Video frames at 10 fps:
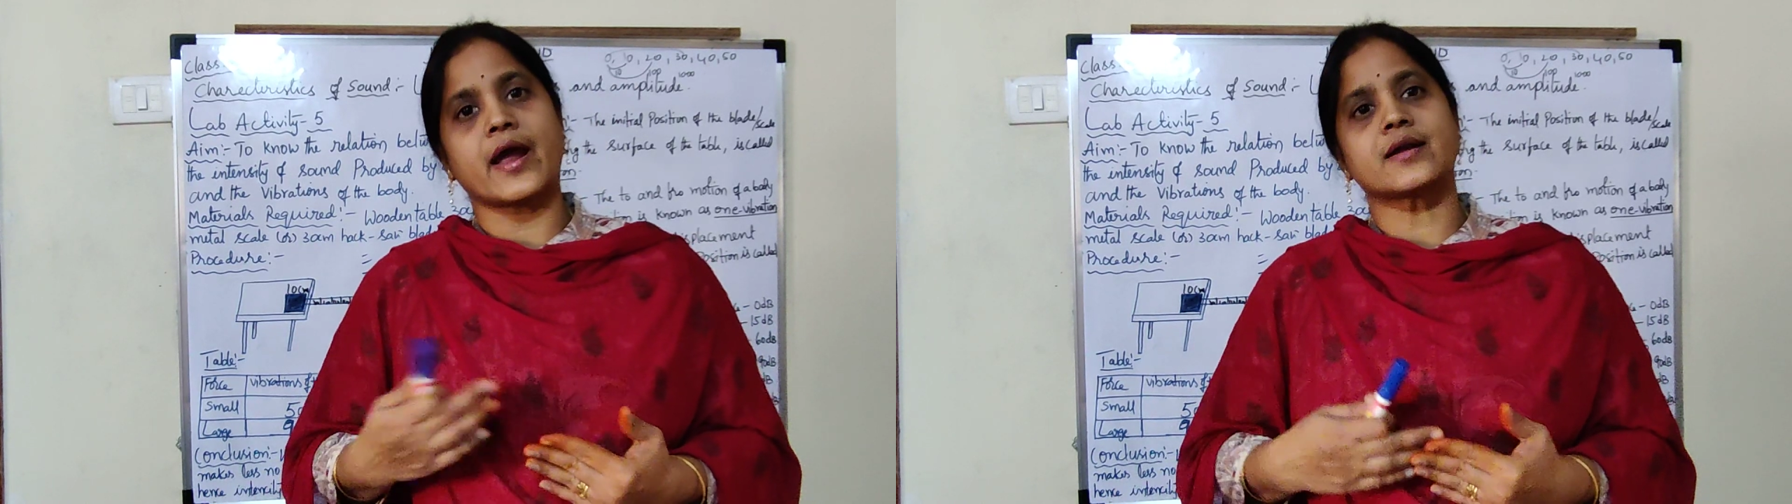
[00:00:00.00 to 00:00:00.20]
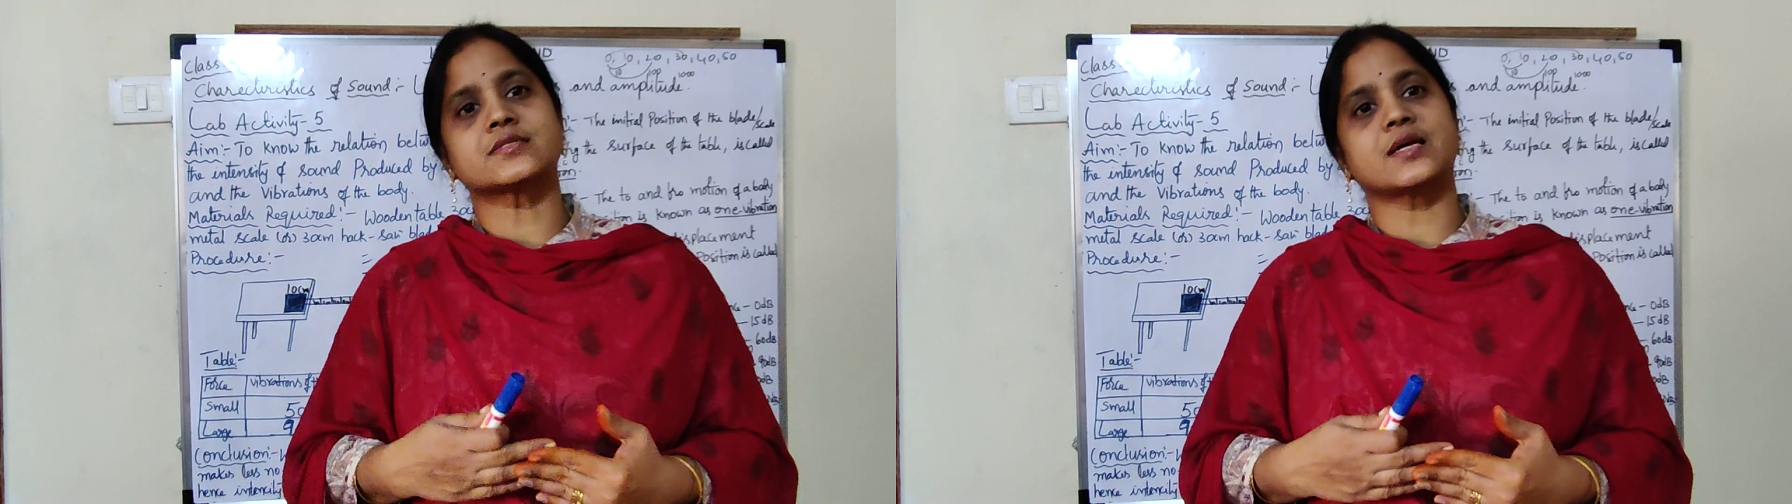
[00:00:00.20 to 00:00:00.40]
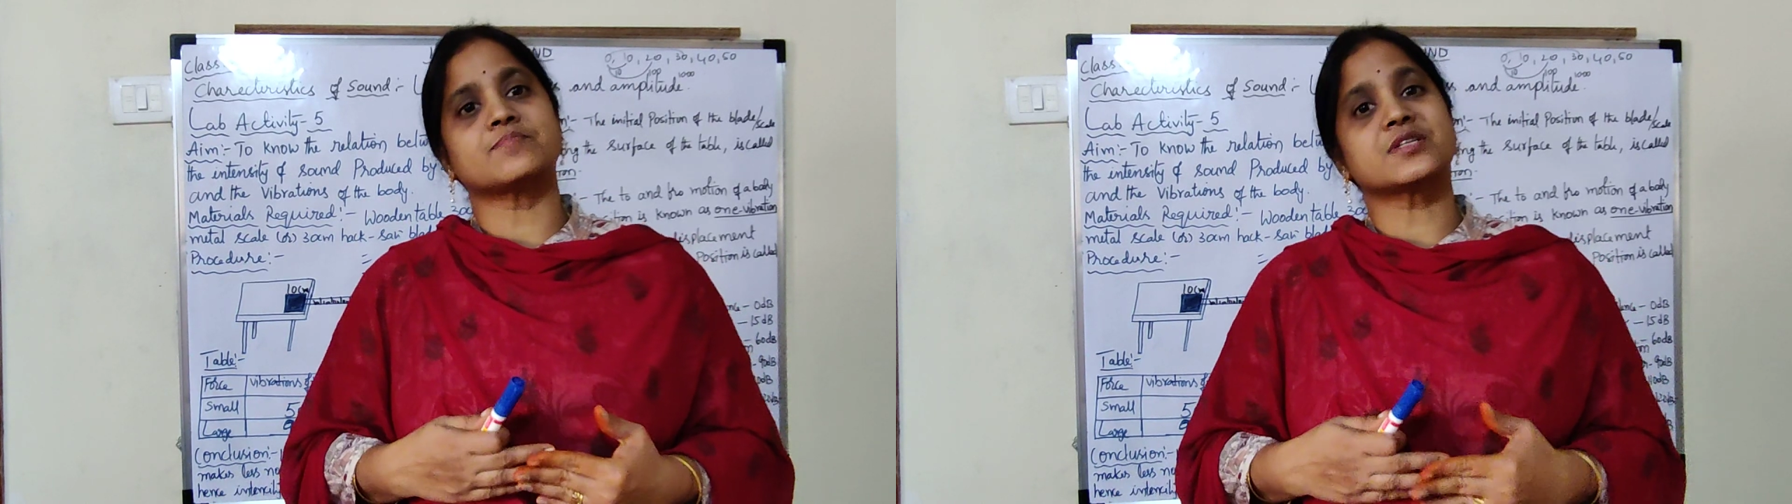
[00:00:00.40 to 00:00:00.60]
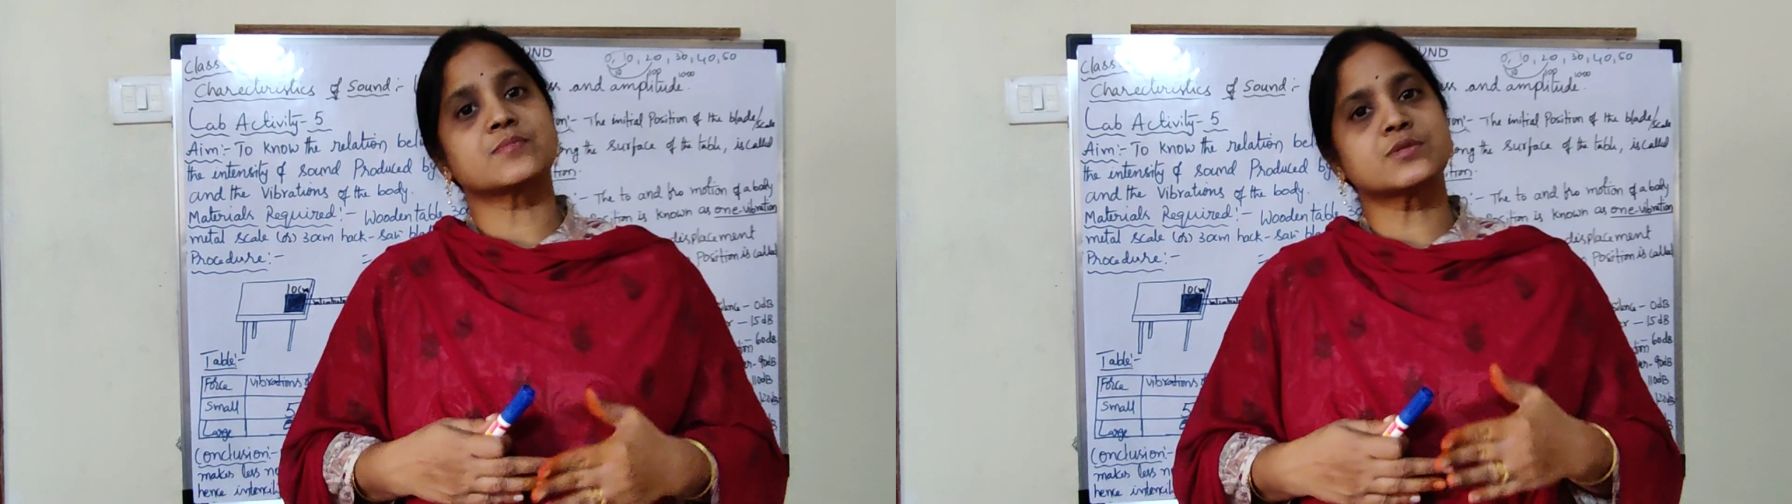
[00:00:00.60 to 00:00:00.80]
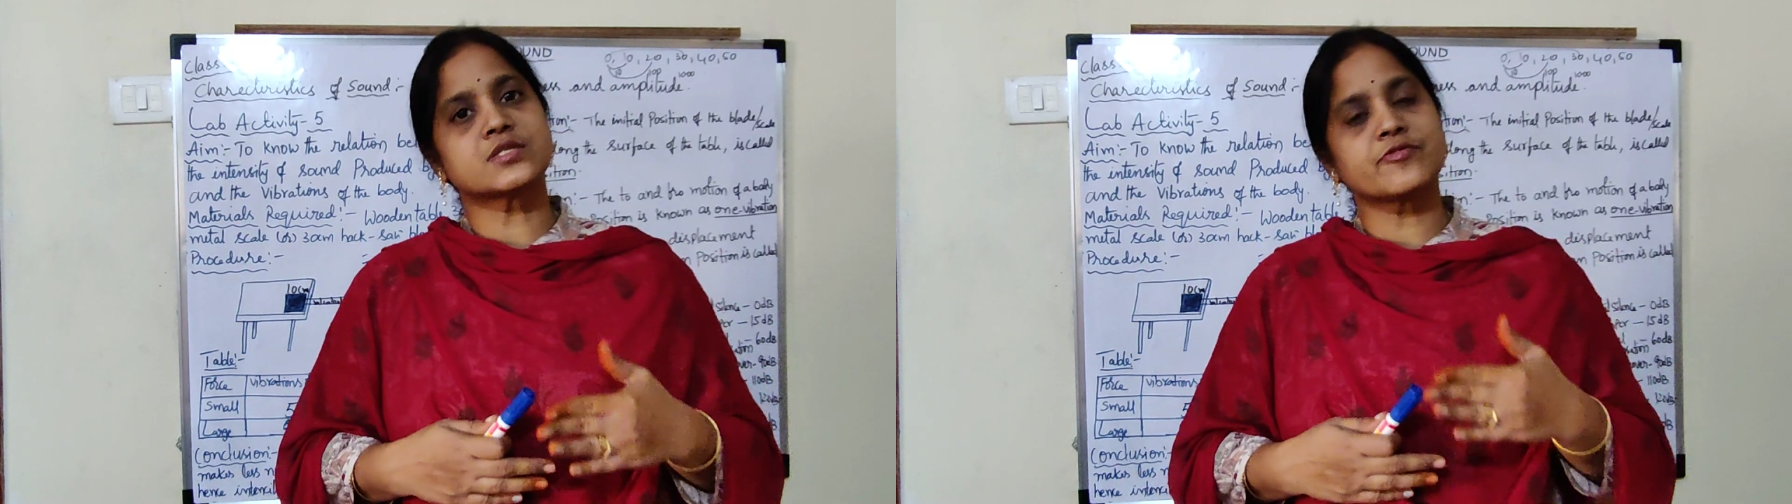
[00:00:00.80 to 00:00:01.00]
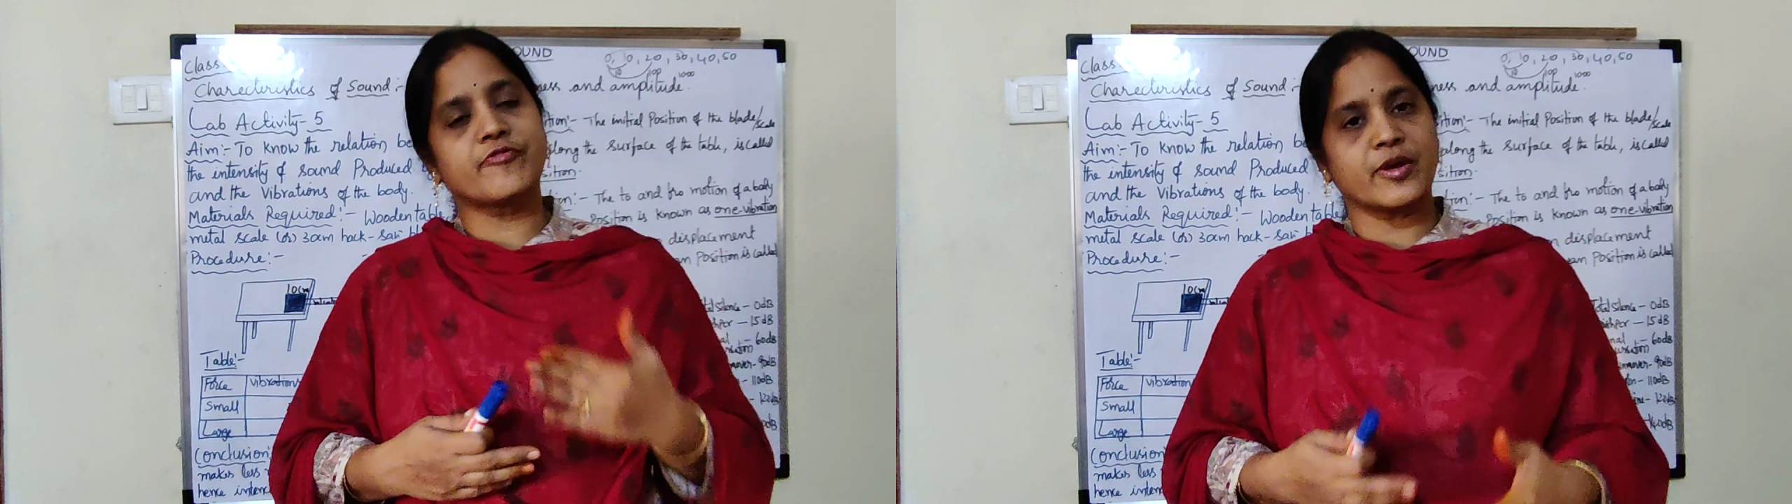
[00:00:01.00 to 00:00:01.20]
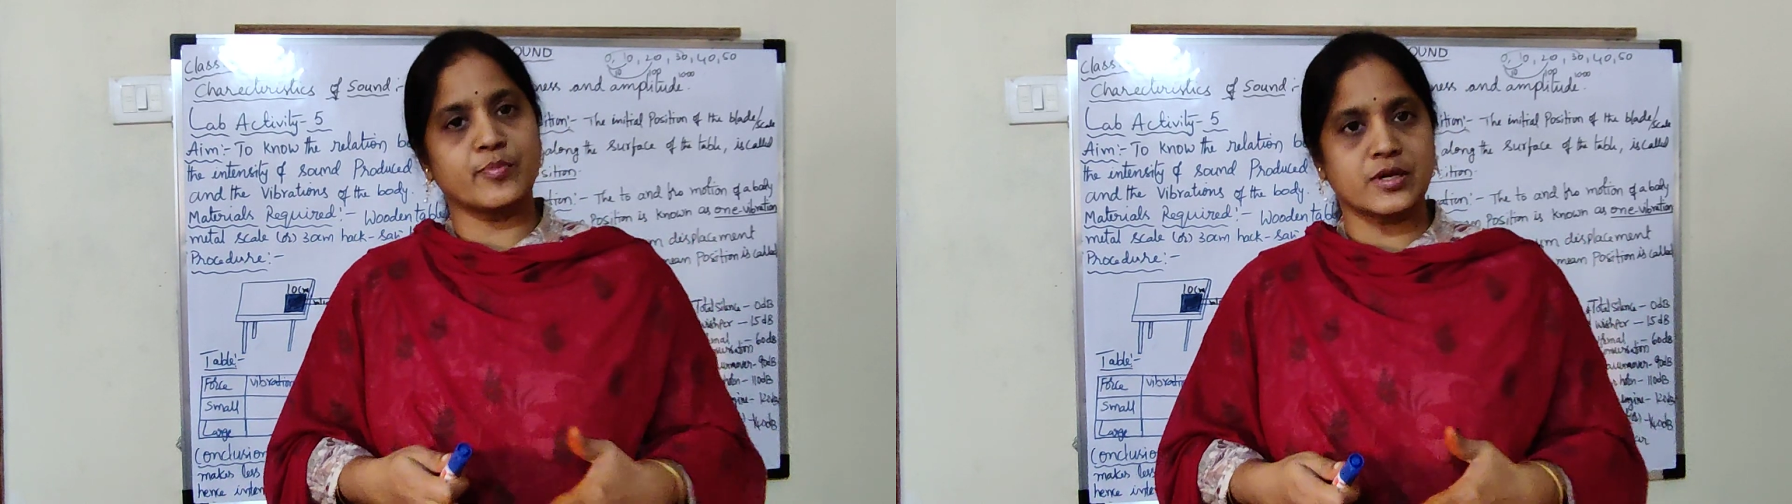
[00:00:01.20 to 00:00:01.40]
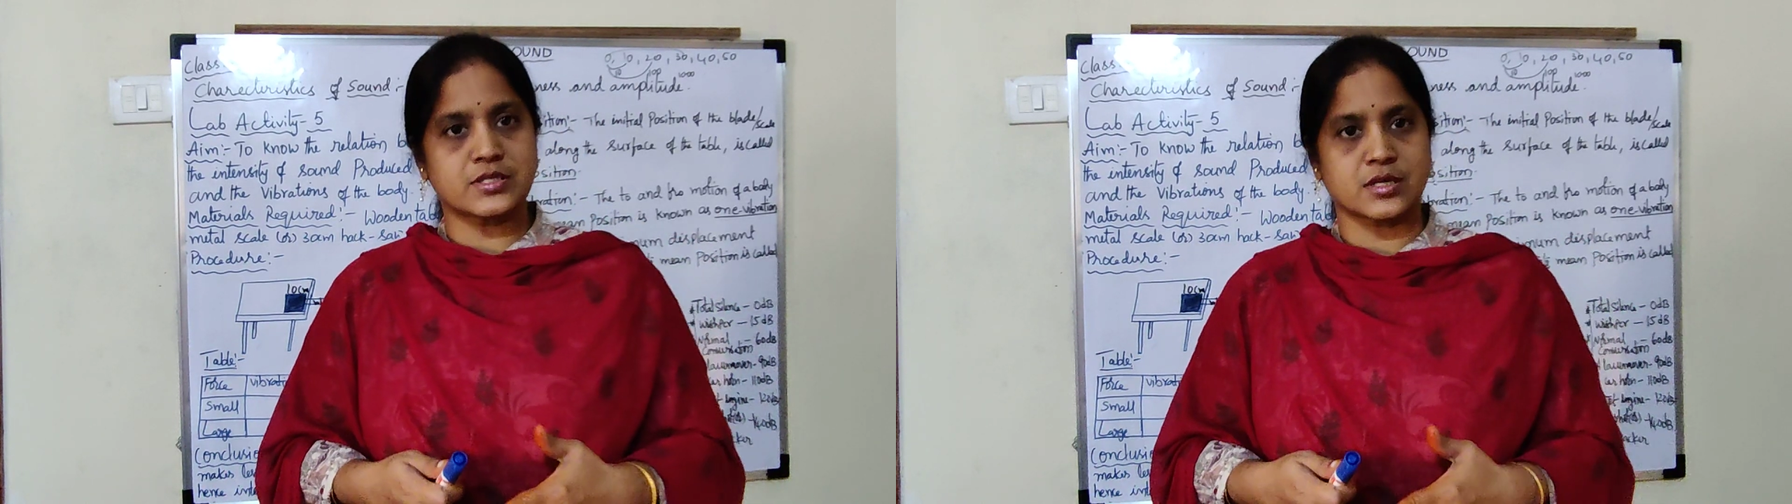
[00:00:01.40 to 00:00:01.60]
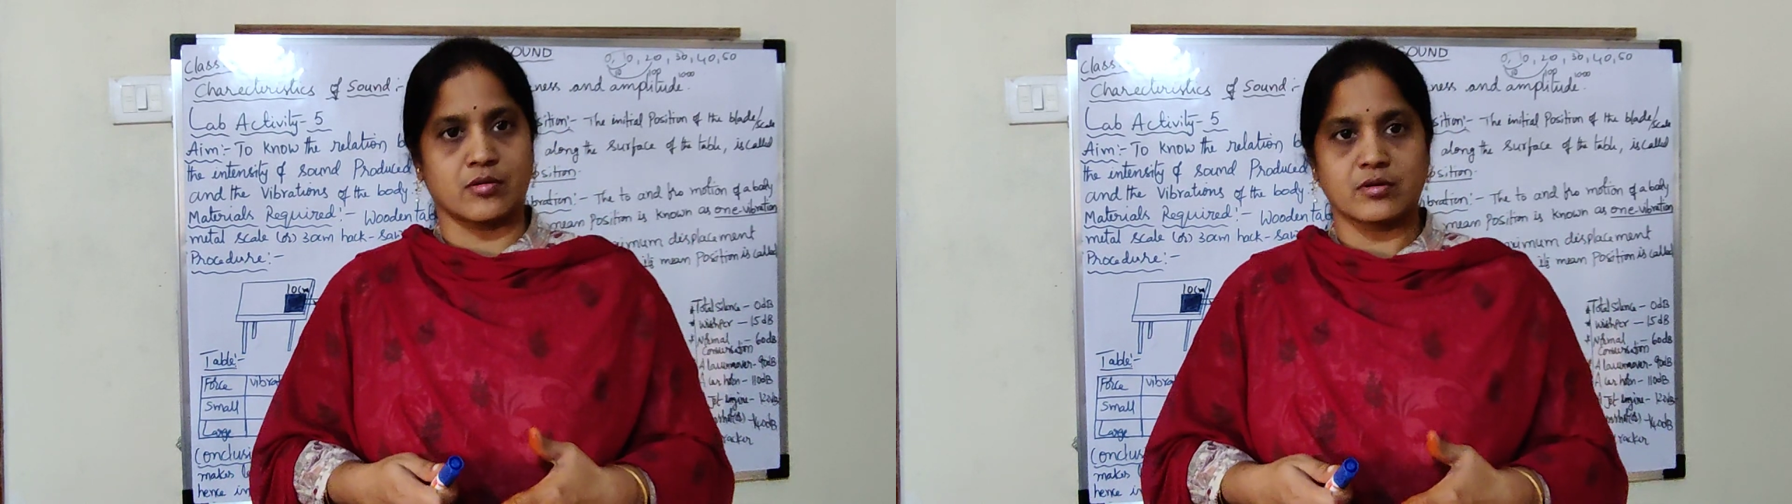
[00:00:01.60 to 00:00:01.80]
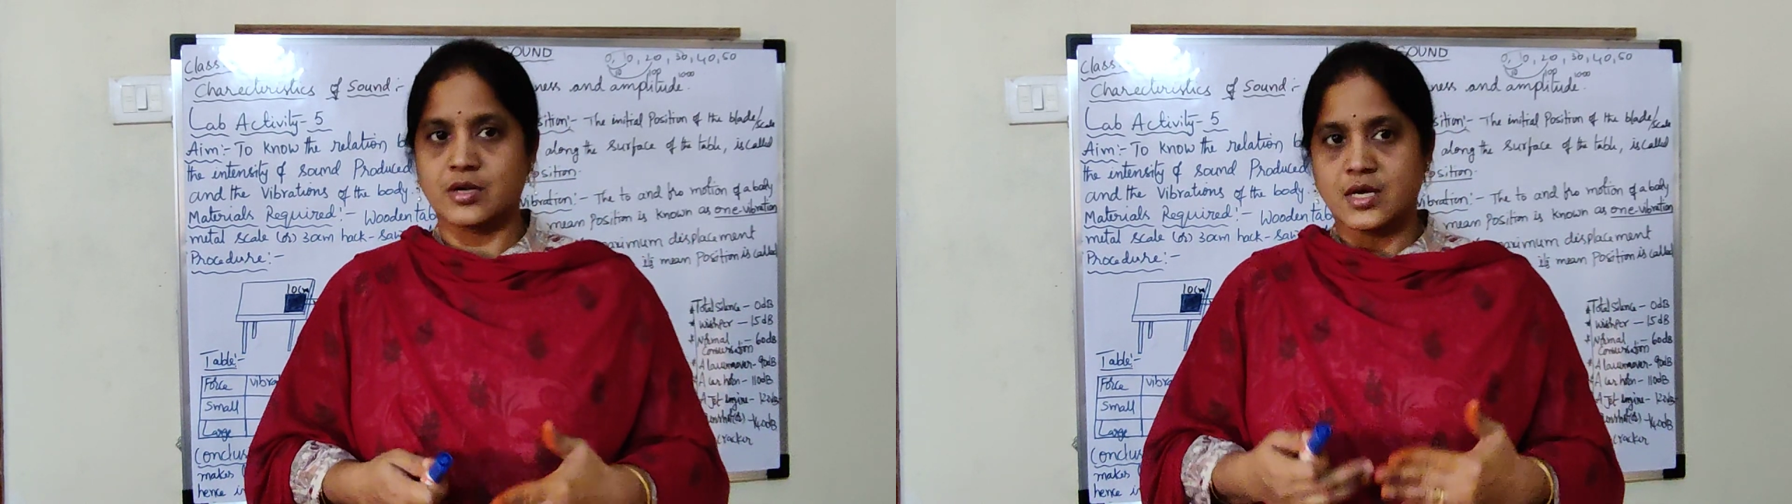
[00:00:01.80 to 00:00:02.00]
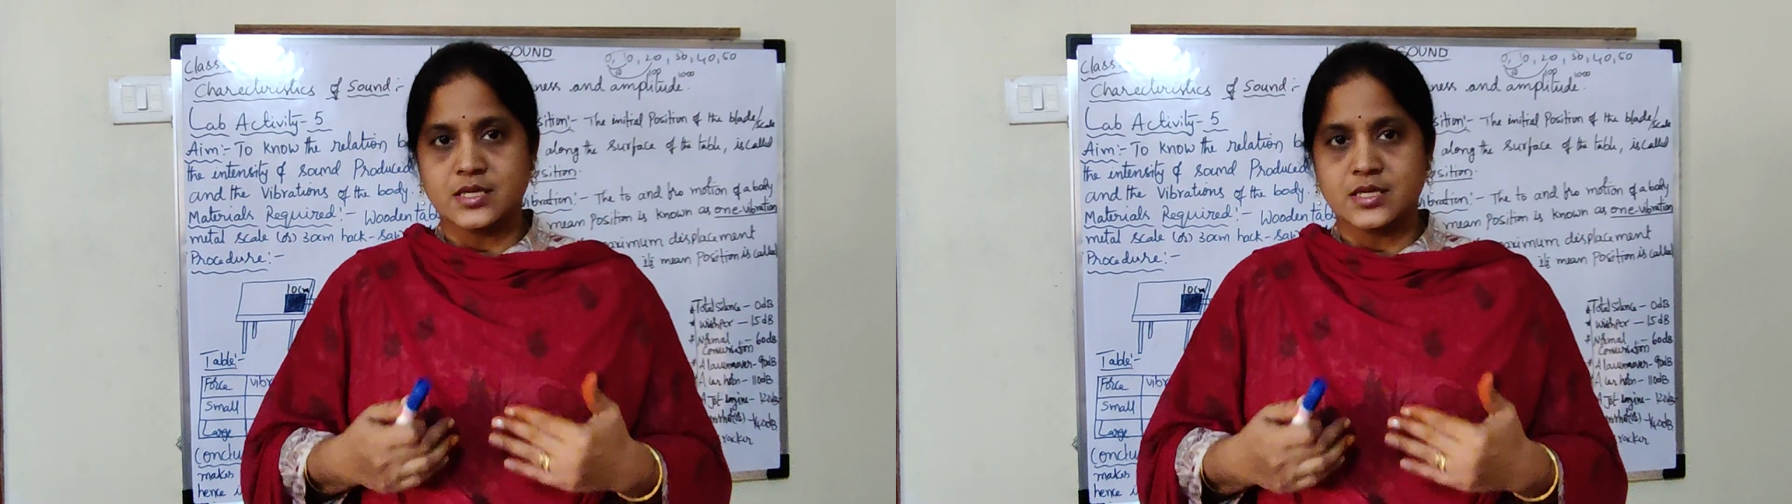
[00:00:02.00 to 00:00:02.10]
and sometimes feeble sound.